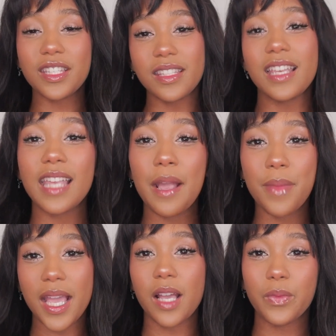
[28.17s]
This is a
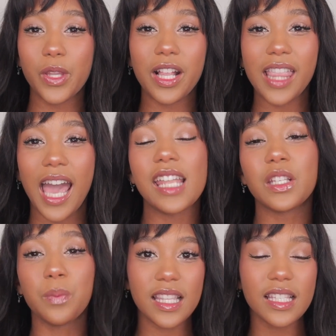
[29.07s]
makeup look that
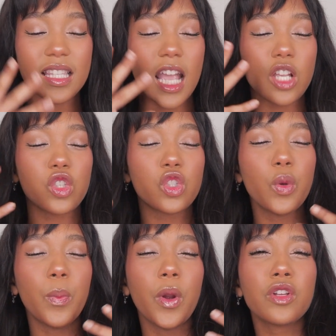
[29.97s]
is this like
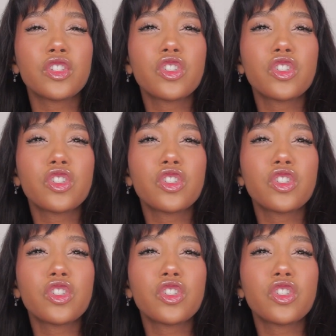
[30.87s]
super